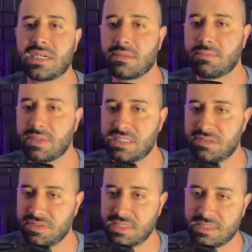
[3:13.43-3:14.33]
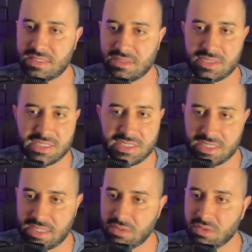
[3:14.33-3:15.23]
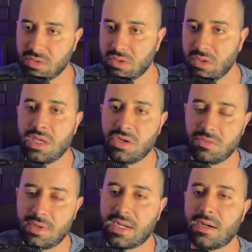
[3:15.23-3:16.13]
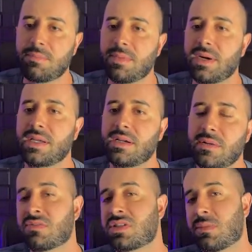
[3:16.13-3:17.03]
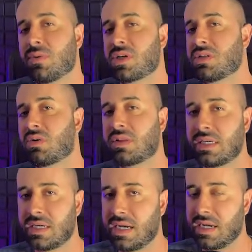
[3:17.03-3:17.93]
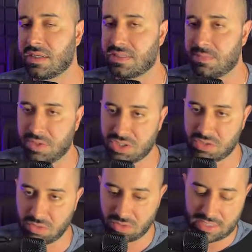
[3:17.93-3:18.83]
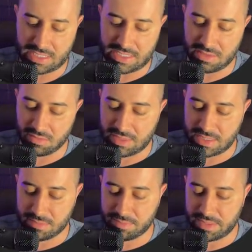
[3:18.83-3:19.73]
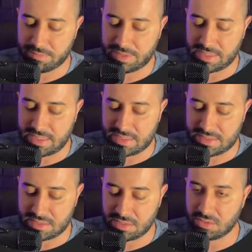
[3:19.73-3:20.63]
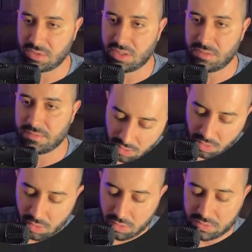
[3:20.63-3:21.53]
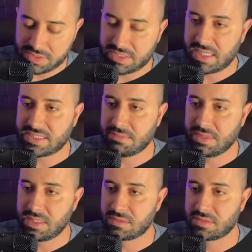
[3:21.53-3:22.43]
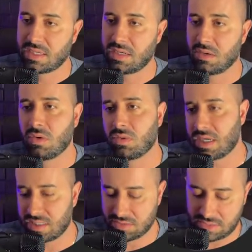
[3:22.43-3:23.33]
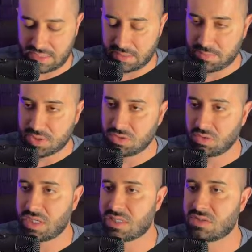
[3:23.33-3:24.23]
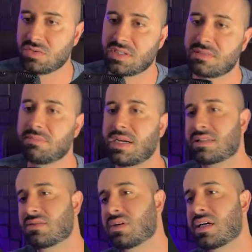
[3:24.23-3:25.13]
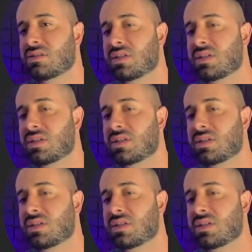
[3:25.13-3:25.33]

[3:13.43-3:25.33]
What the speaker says: The sales campaign, which is what we want to make a profit from, and a campaign. You can alternate. You can put a campaign to gain followers or engagement, or if you want, you can put both. But in